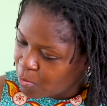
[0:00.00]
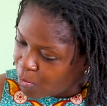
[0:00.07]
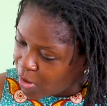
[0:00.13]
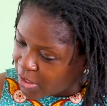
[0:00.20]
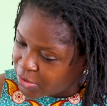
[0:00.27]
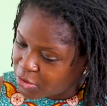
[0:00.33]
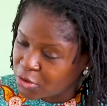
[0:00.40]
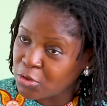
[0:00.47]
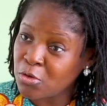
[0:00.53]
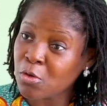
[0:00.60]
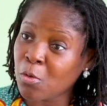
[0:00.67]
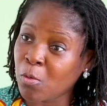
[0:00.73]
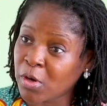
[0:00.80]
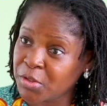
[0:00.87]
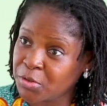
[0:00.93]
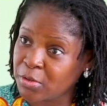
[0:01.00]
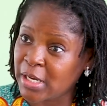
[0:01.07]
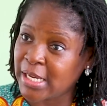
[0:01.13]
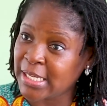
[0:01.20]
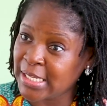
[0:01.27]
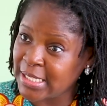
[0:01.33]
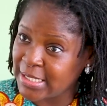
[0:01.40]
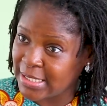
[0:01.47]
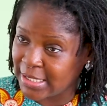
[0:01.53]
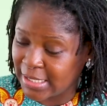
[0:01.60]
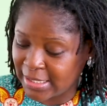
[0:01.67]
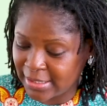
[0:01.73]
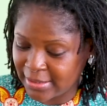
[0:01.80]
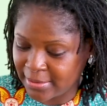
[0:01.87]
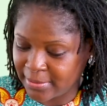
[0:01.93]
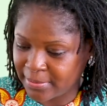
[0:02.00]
Once you know what you are eating,